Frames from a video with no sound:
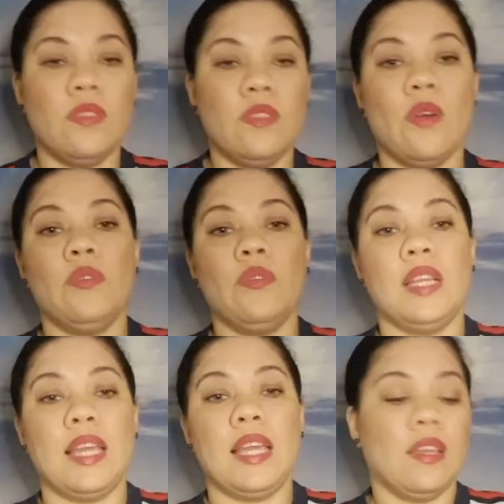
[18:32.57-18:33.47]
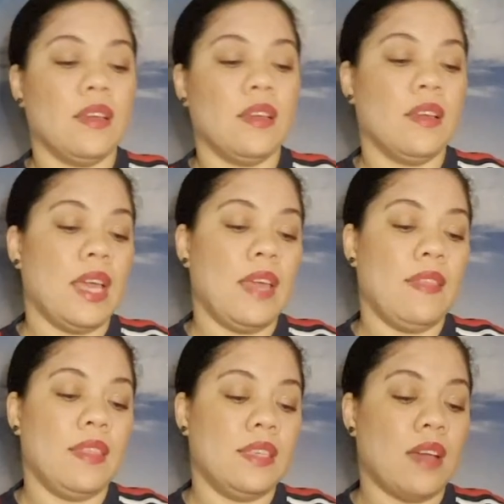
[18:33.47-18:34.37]
though you're letting
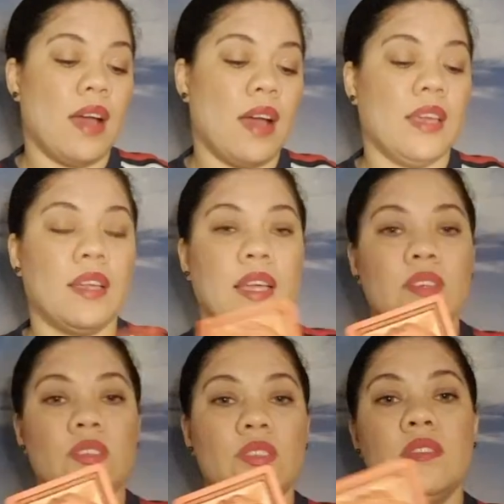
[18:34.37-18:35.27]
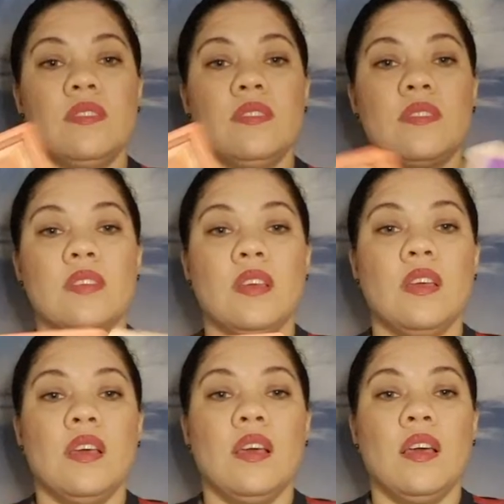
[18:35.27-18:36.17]
in these high connections,
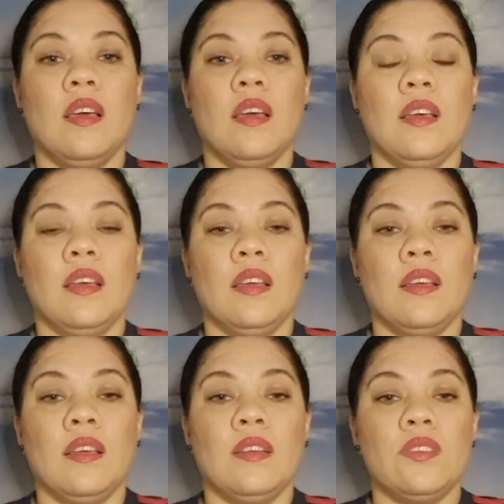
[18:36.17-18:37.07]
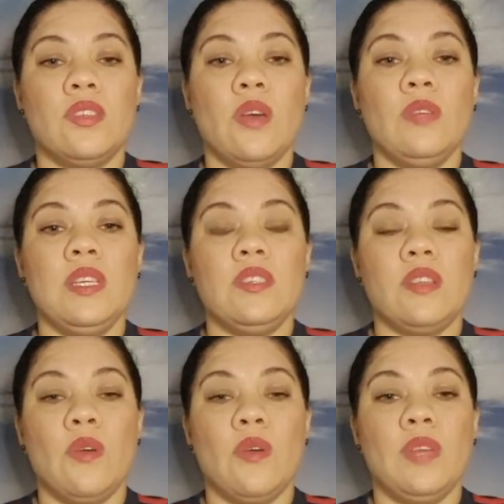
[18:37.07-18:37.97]

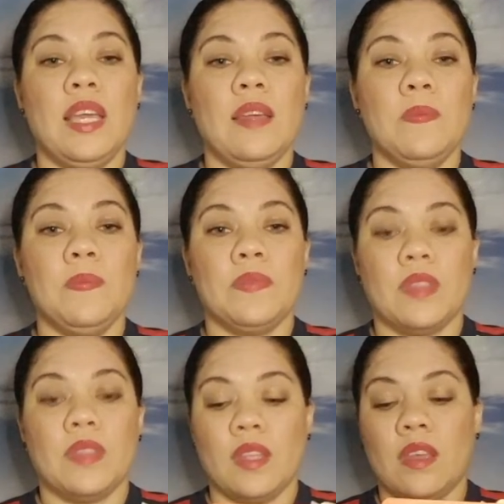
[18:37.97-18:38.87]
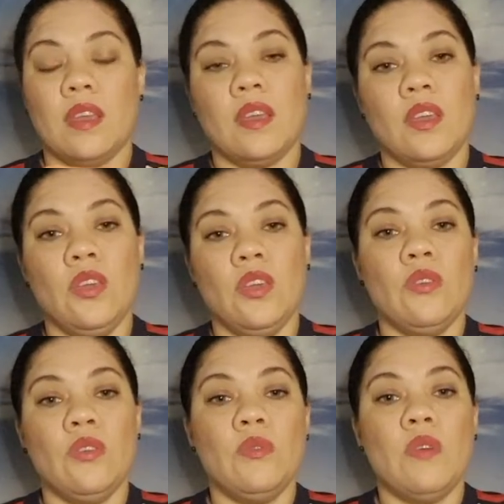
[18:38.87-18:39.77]
slowly,
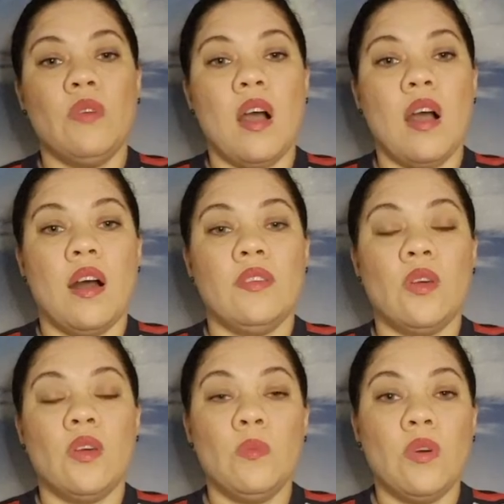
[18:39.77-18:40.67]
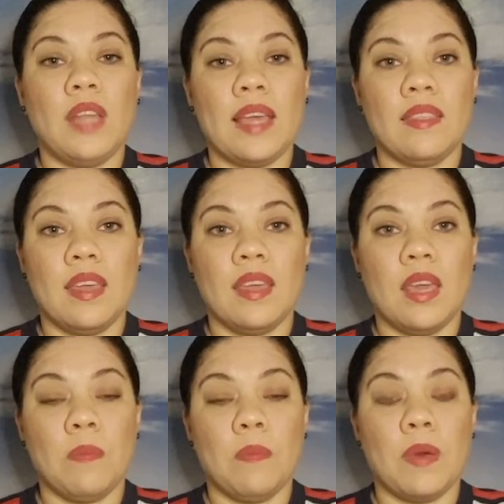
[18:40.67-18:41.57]
you are no more like
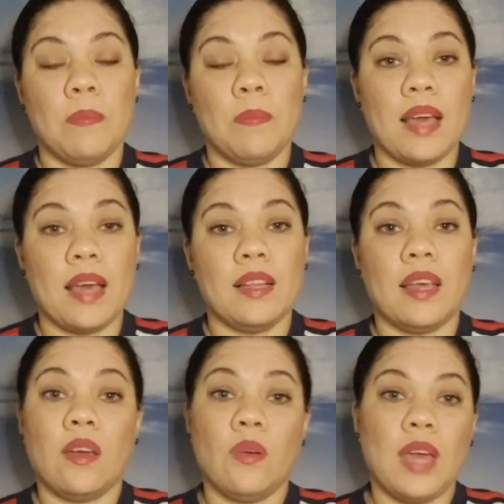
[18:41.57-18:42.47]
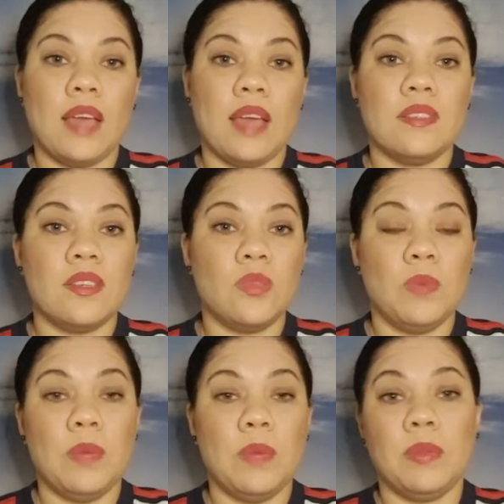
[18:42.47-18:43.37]
thinking back, like, okay, certain
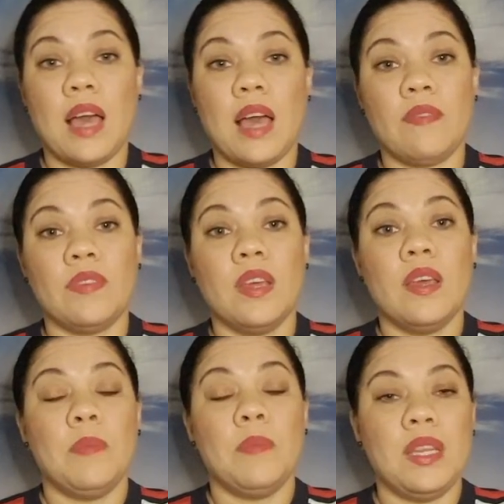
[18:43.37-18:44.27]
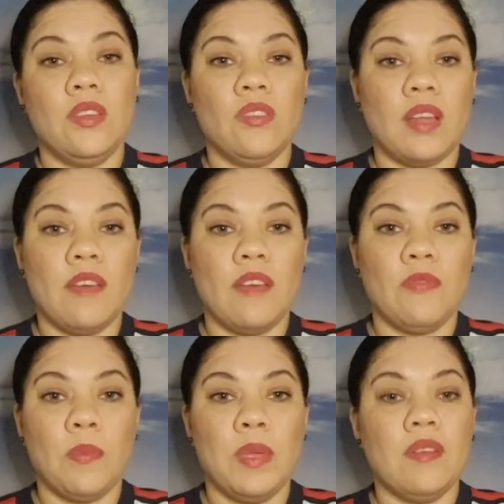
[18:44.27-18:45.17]
people have been in your life
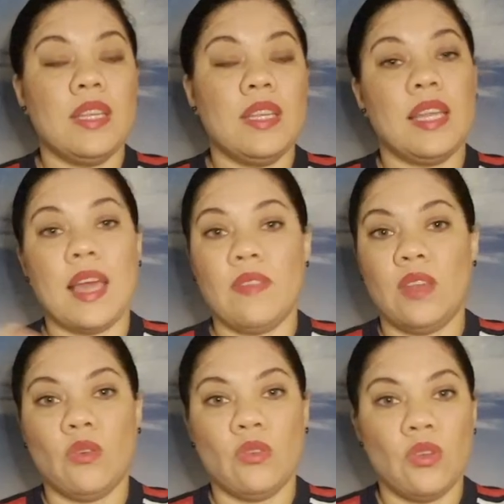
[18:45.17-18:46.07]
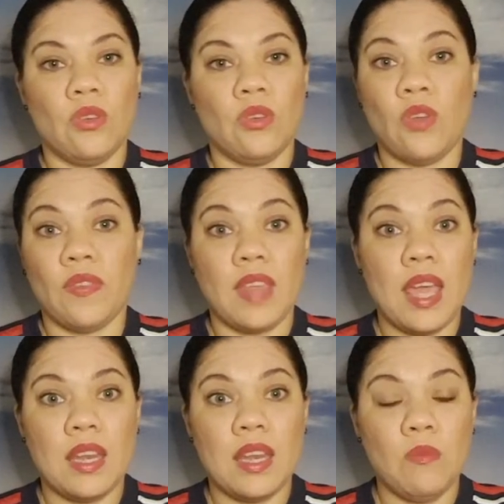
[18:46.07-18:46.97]
for a period and now they're not
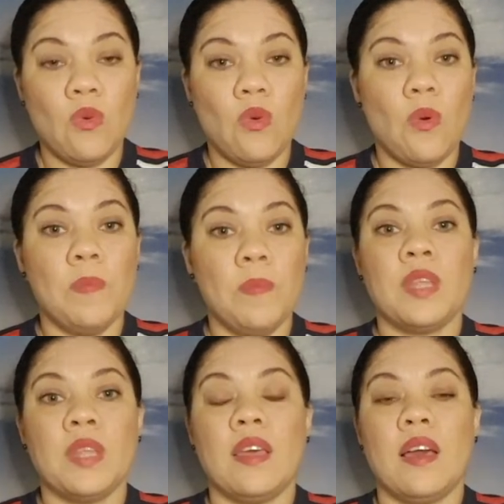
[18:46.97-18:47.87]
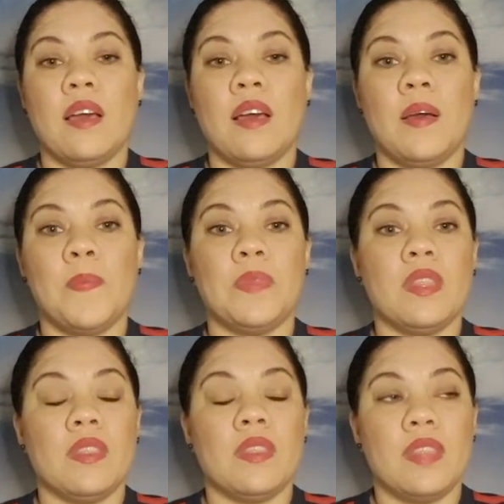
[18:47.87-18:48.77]
there anymore.
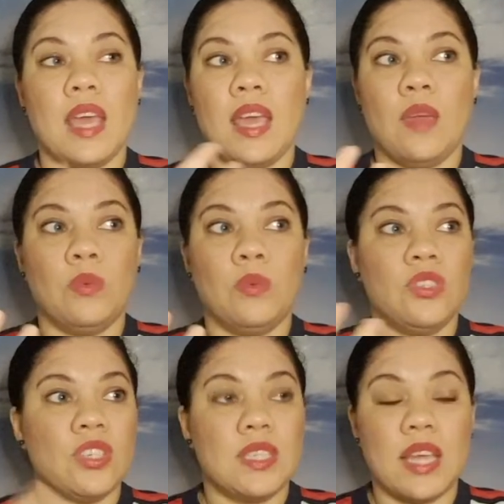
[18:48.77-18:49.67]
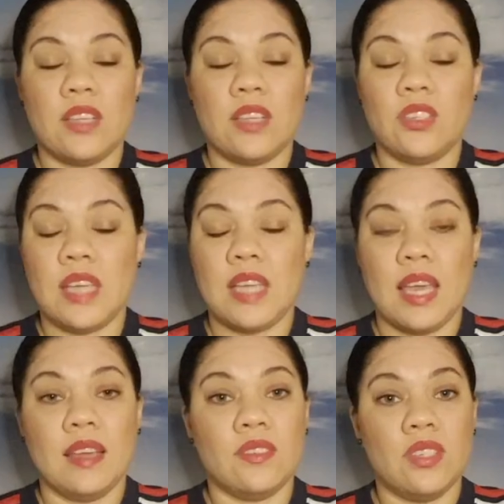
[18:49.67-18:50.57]
They were just there to
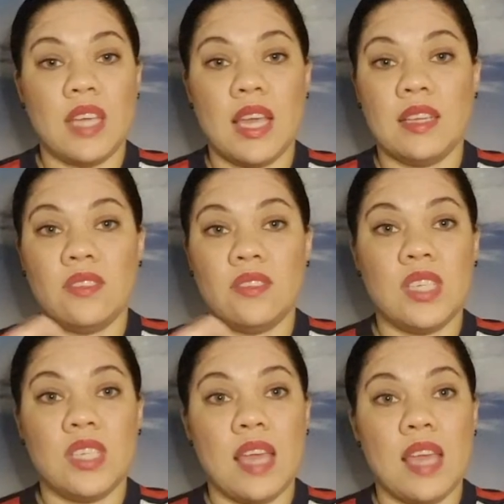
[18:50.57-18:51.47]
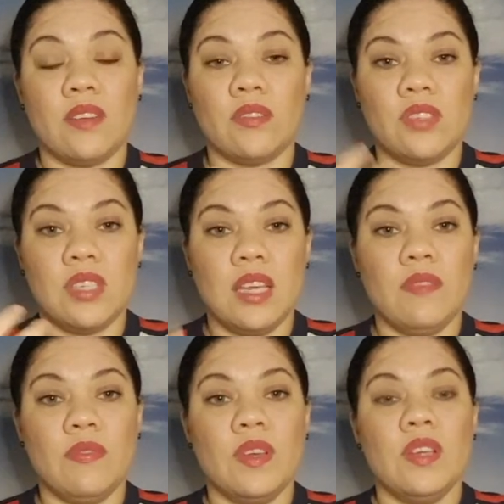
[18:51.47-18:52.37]
take and to take and to take and not to
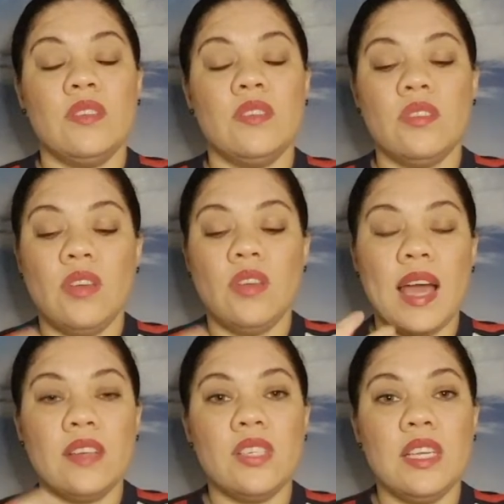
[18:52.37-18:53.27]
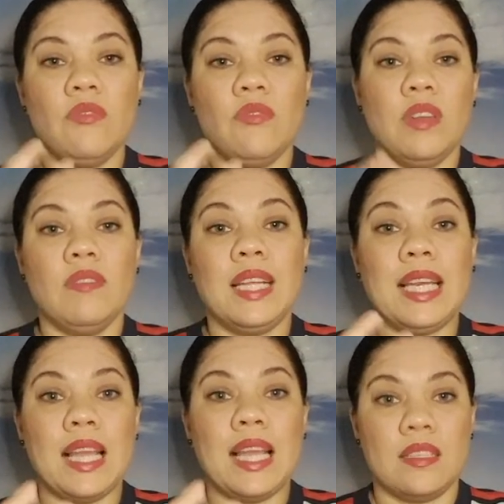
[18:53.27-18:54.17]
give. So you're actually grieving
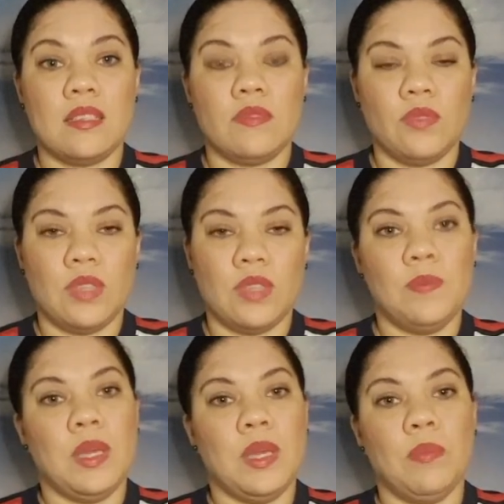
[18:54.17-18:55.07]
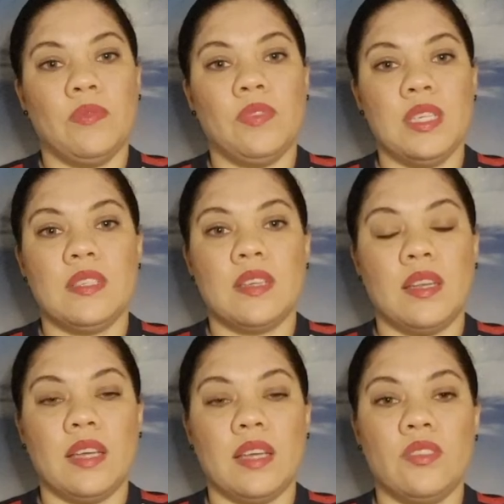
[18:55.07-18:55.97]
less for these people, for these
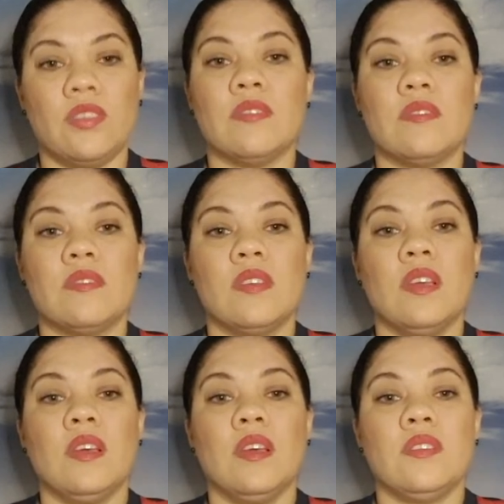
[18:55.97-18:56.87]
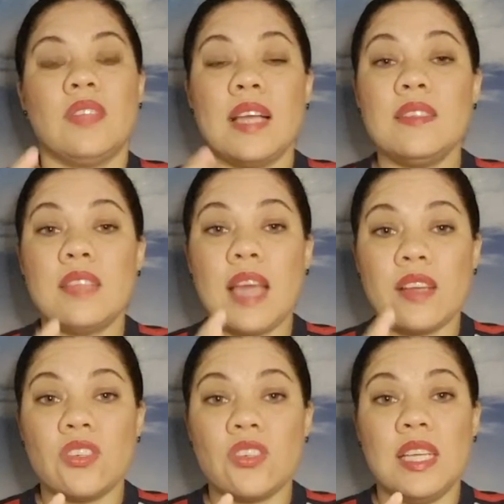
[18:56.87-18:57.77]
connections. So that's
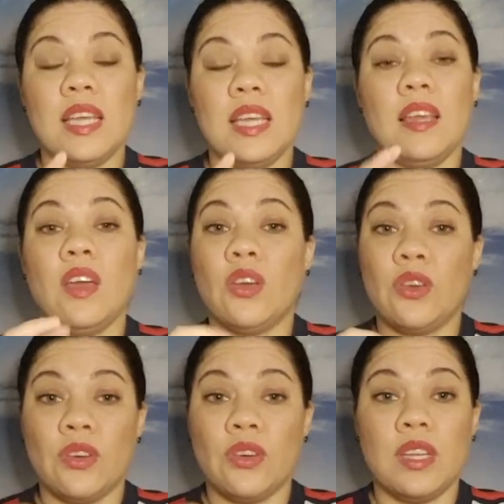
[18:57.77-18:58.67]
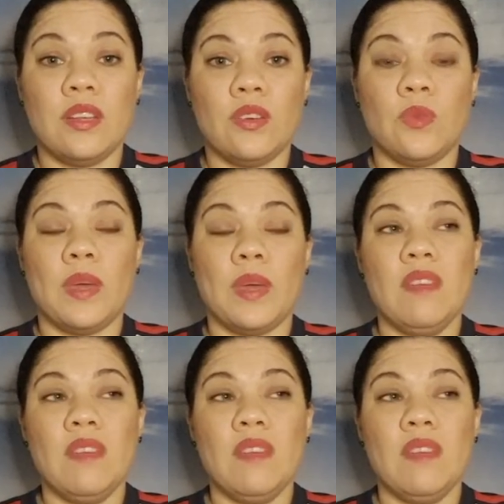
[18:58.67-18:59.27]
actually good in a good way. You're